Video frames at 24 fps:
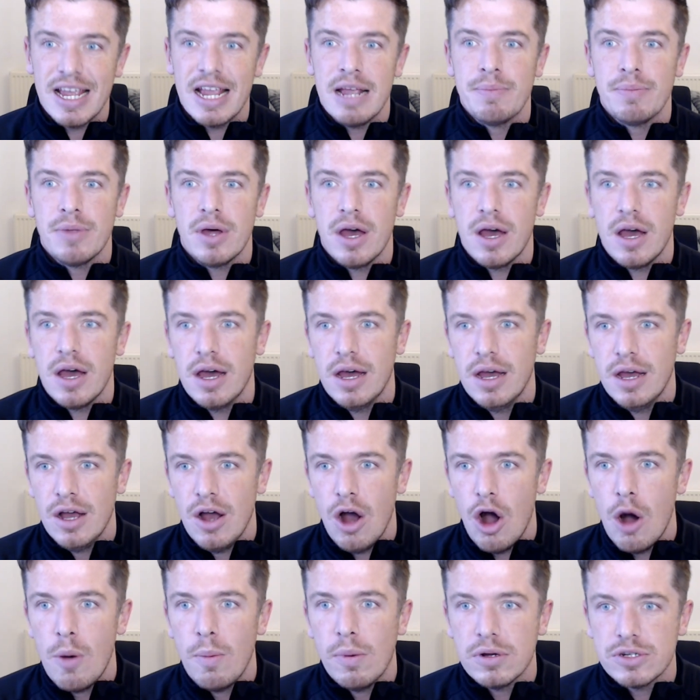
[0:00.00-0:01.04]
a team that are
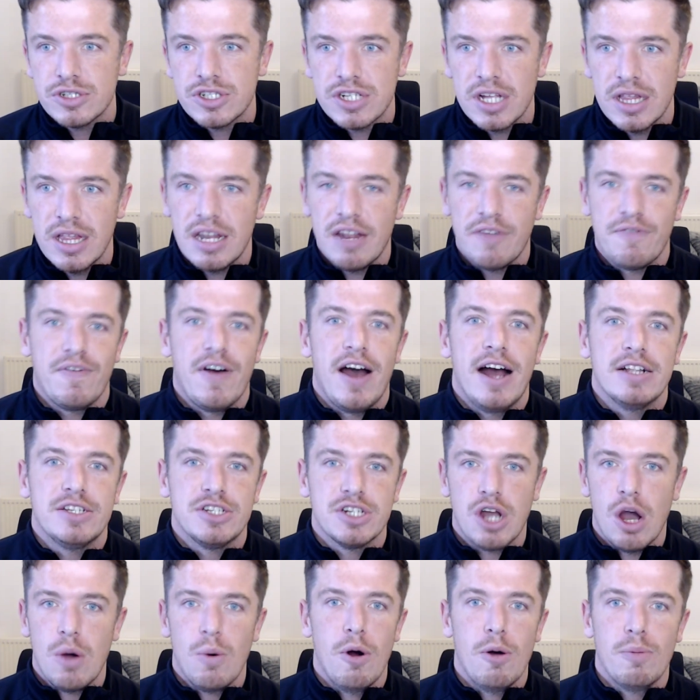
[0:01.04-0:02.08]
almost
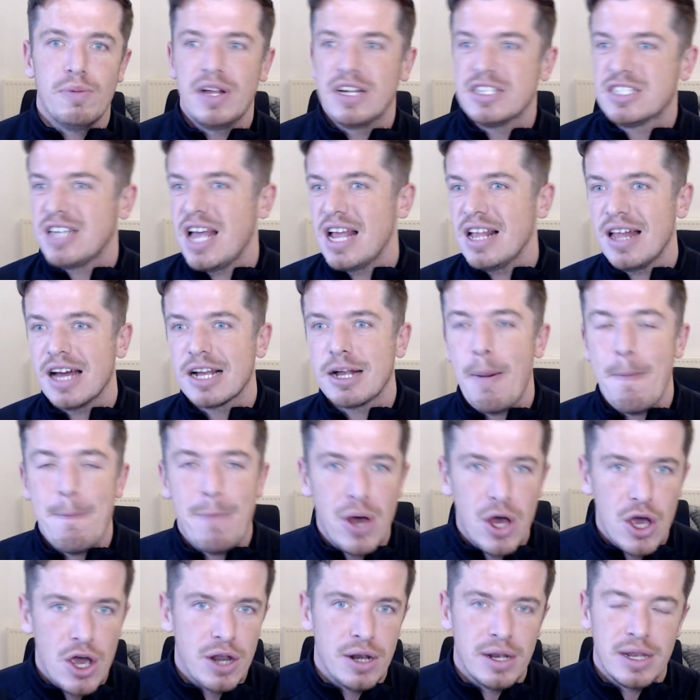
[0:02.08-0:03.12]
solidified to go up. Let's say like a
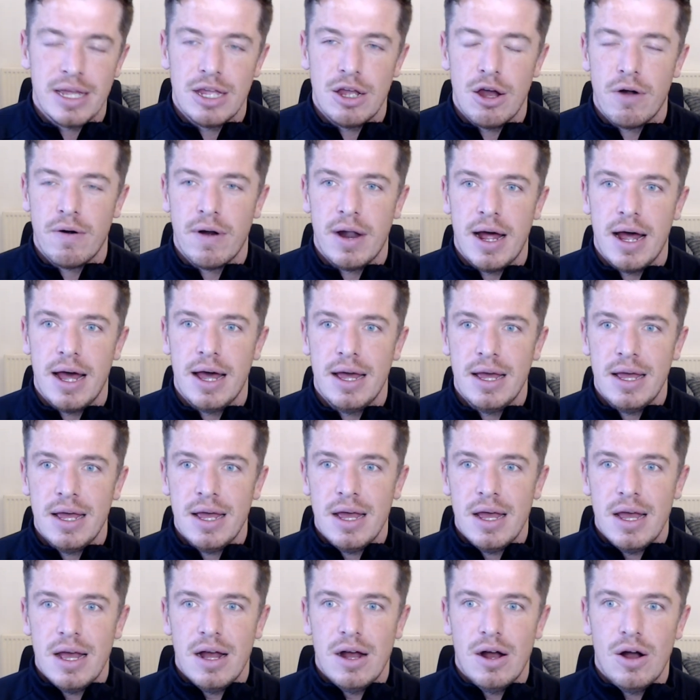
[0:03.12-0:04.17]
Burnley or
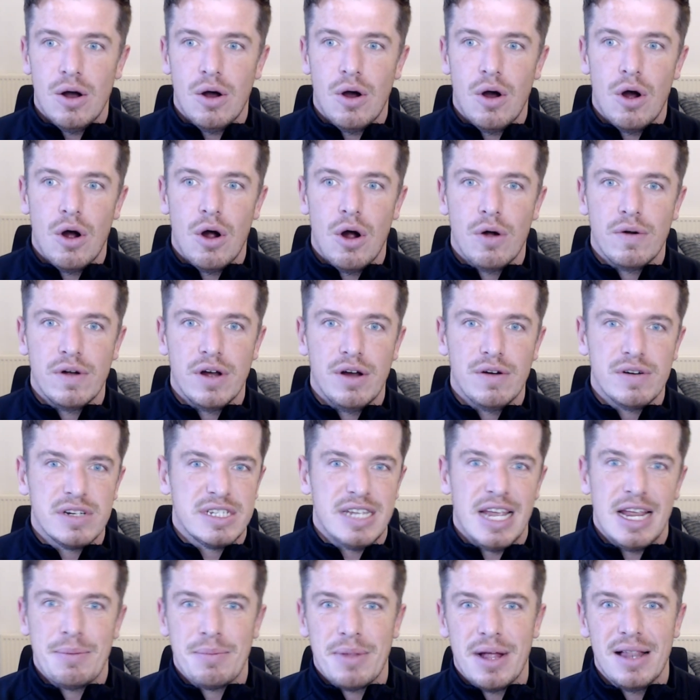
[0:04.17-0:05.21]
a
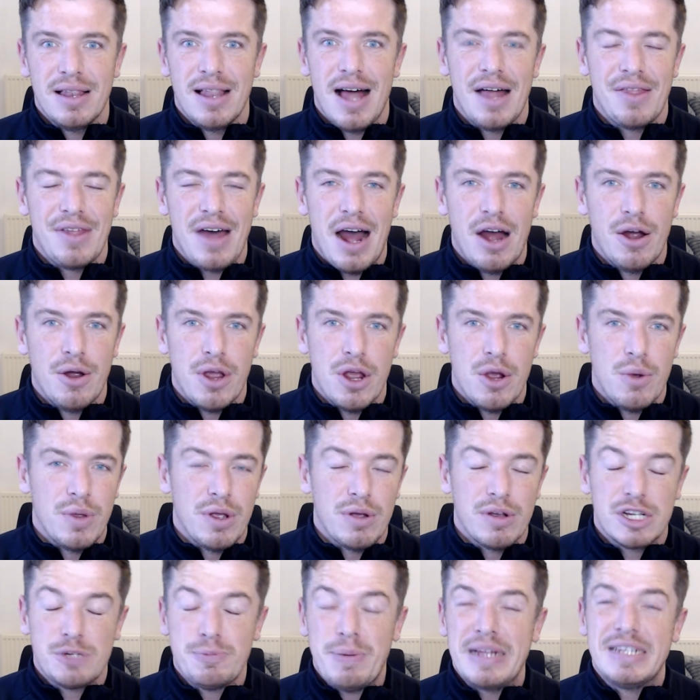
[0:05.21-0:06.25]
team like that, or
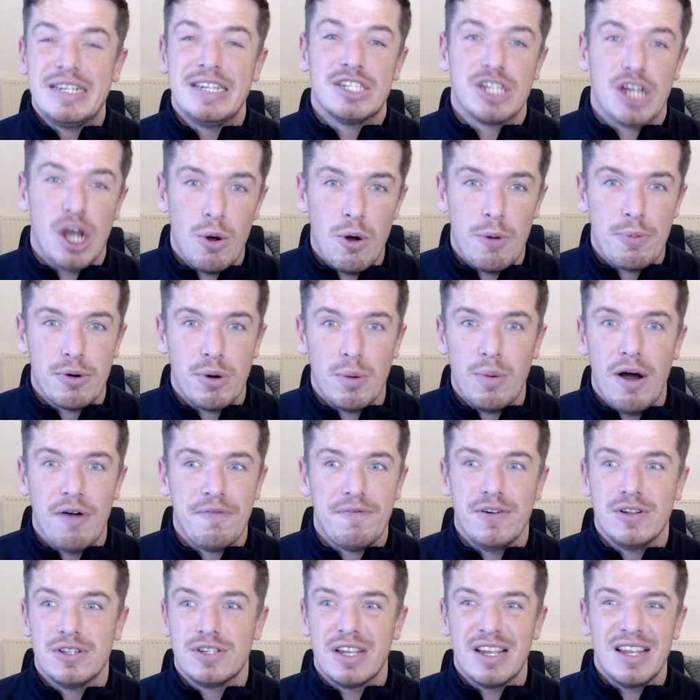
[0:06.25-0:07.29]
you're expected to go up, or a
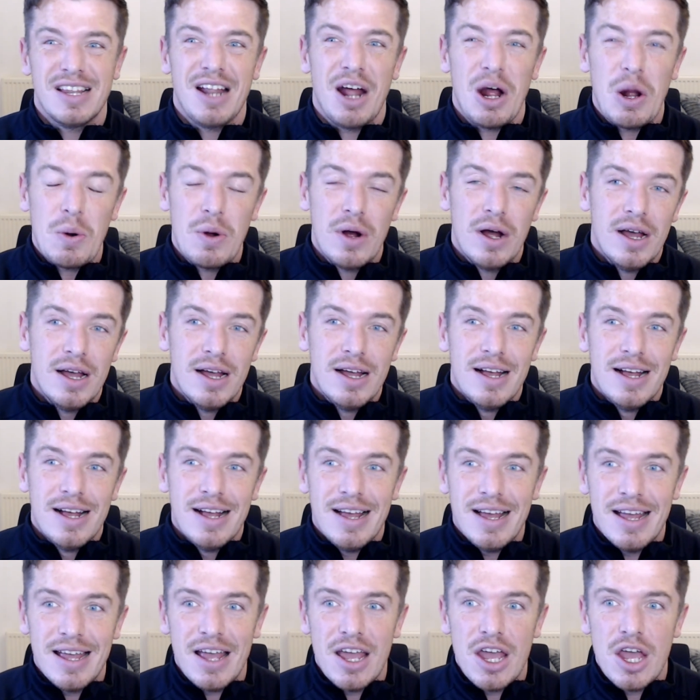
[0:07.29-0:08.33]
Watford, you know,
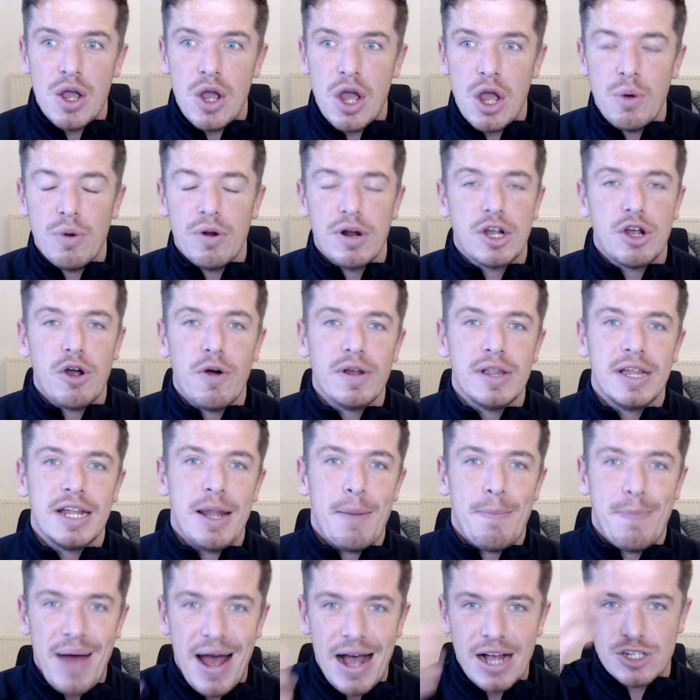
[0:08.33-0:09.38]
who are
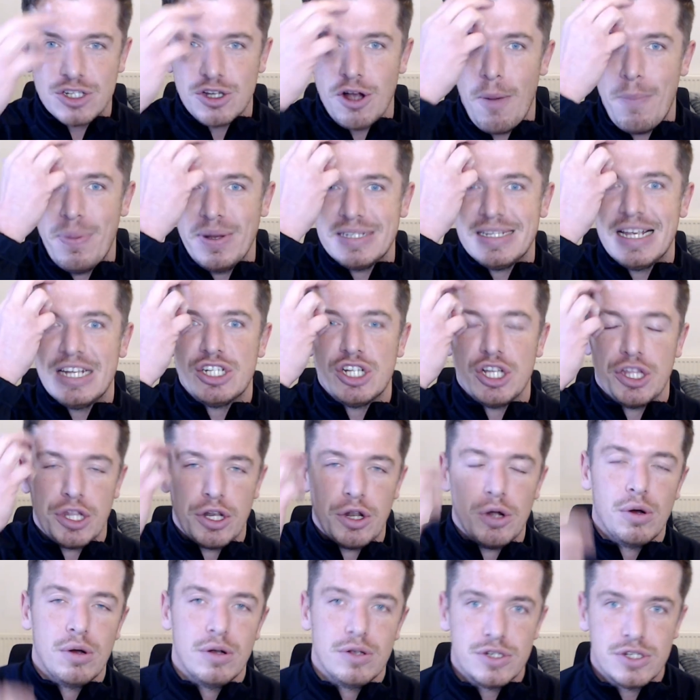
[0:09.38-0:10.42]
currently in a better sort of
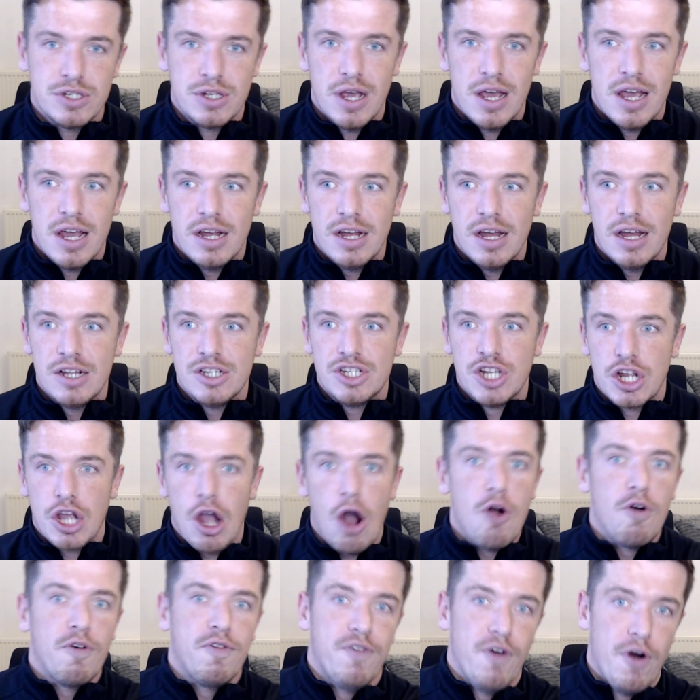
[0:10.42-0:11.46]
position than us to
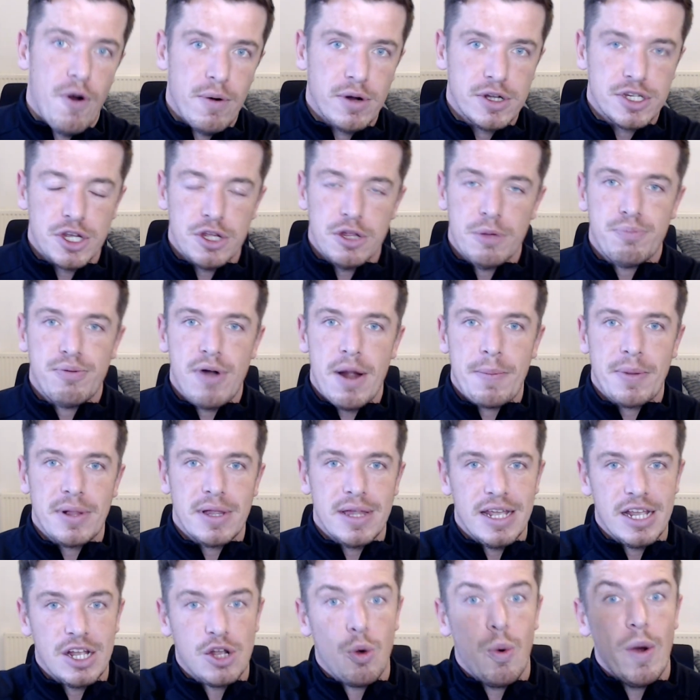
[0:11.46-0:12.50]
go forward to the
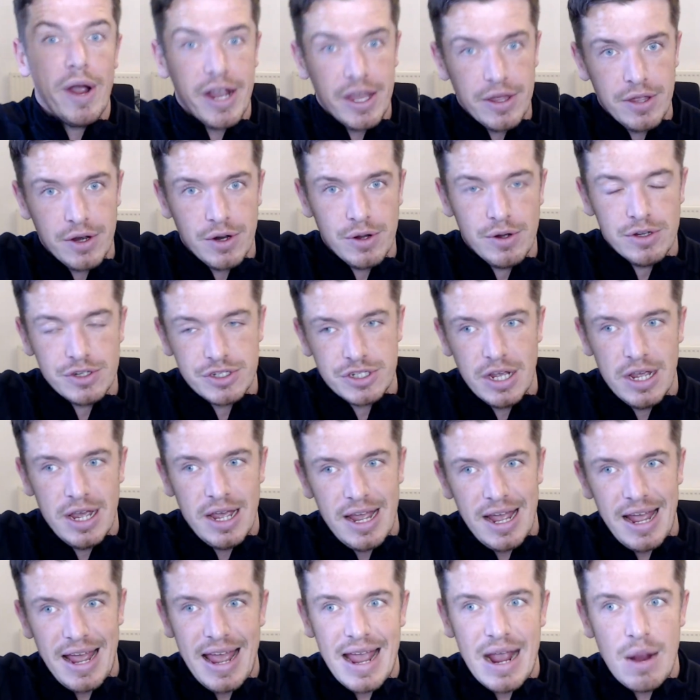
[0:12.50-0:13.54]
Premier League quicker than us.
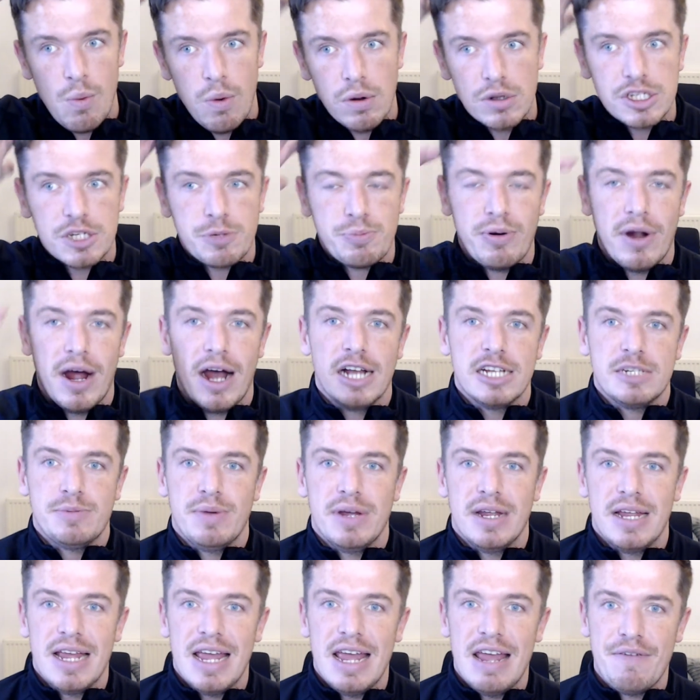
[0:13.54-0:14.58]
It wouldn't
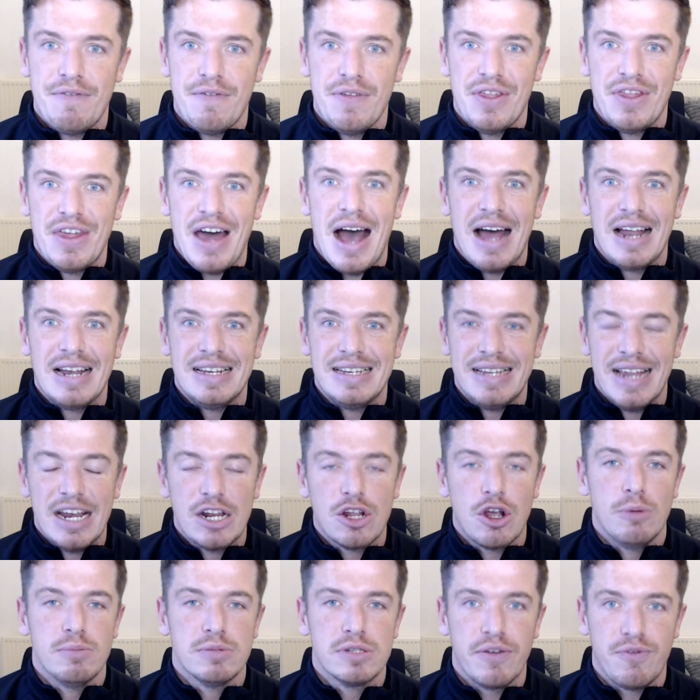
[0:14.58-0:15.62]
surprise me if that
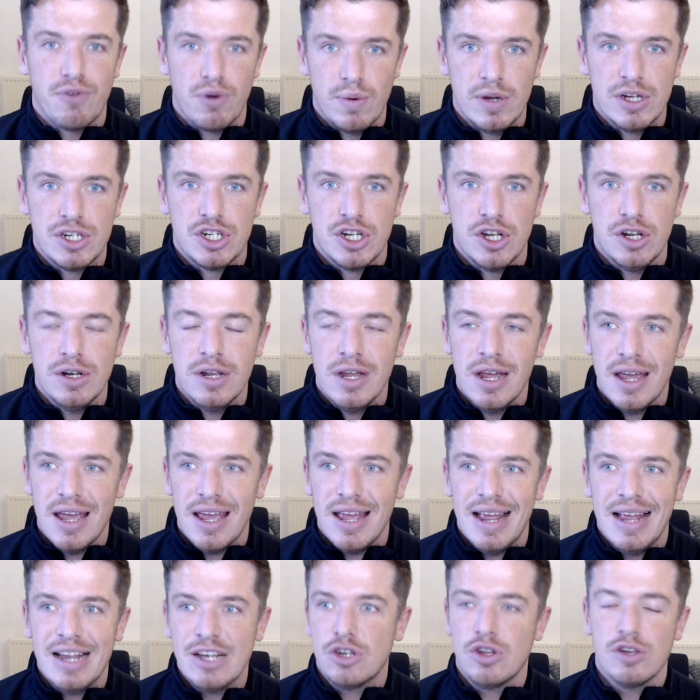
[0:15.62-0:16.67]
did come to fruition.
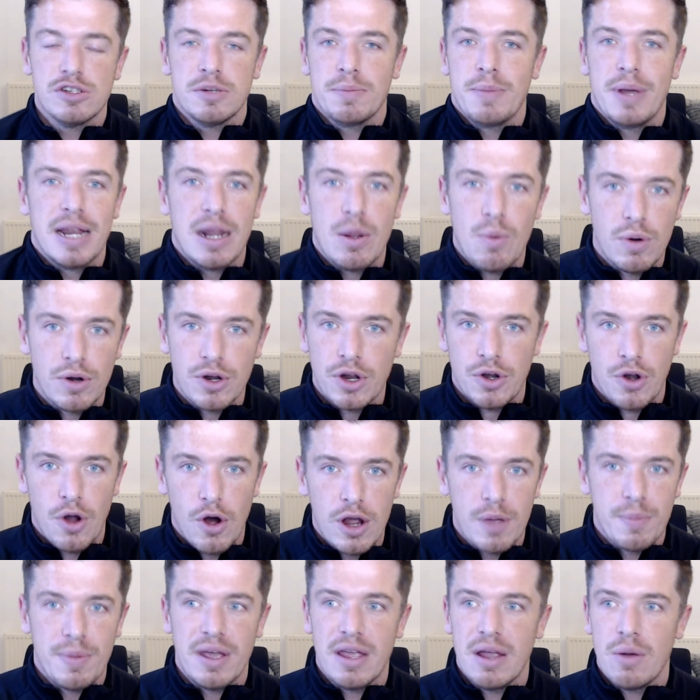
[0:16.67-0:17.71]
Doesn't mean it wouldn't
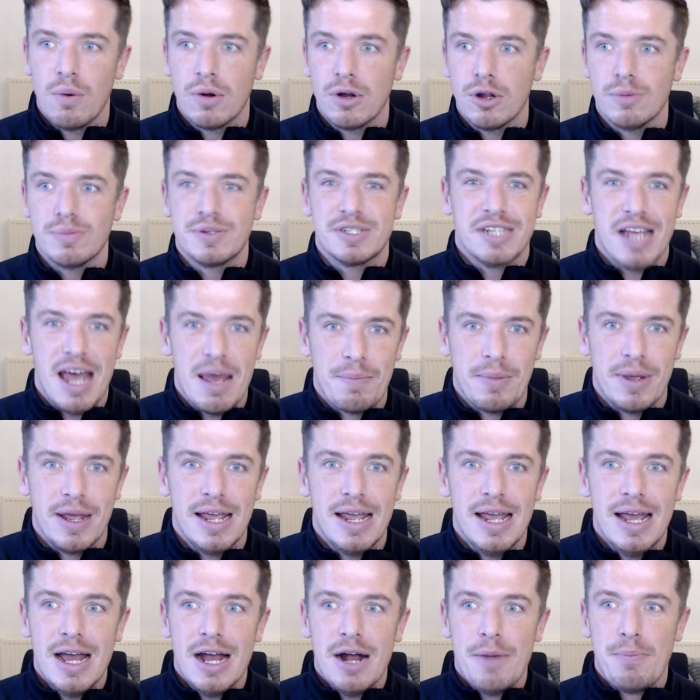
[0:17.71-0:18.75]
annoy me, it wouldn't upset
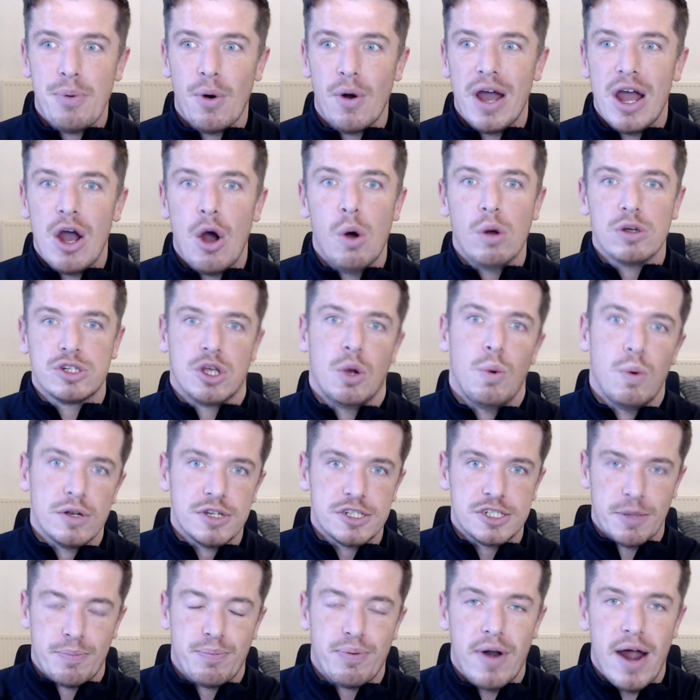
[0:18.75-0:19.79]
me, but it also
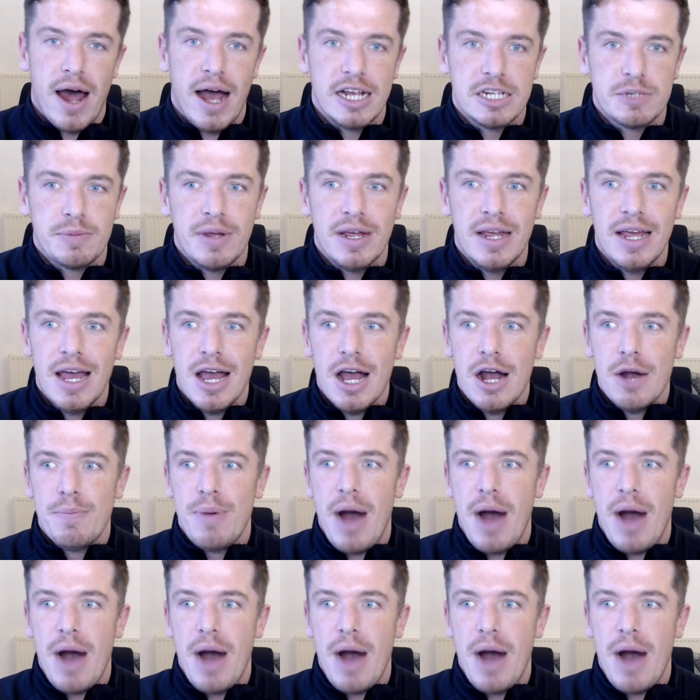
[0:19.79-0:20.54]
wouldn't surprise me.